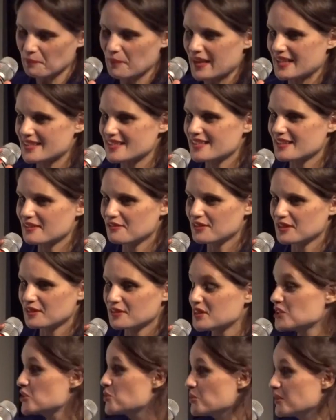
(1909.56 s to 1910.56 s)
passing,
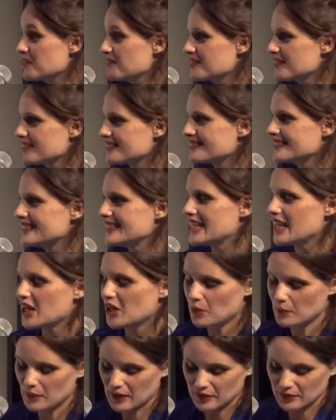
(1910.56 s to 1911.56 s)
very trivial,
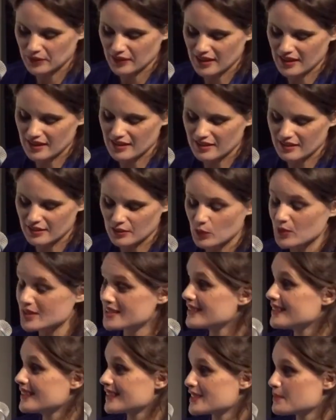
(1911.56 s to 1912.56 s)
about was
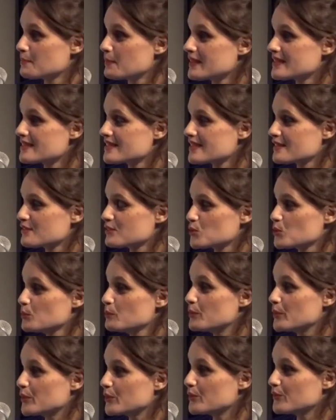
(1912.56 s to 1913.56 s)
it expensive to
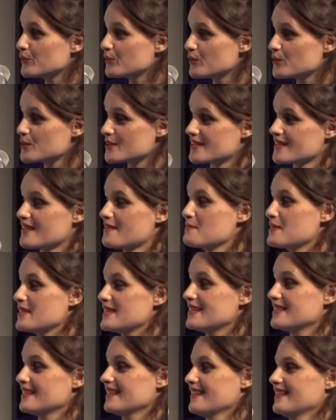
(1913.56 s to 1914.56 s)
burn the
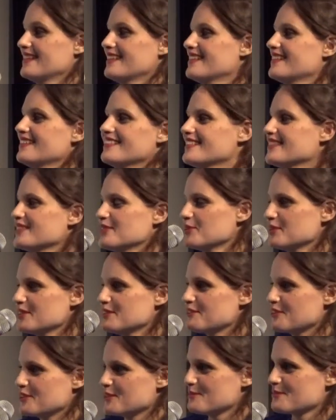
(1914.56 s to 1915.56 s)
Sami
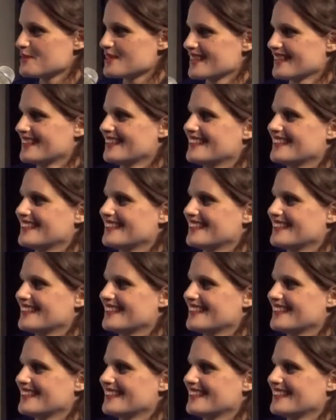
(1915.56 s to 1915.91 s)
uniforms?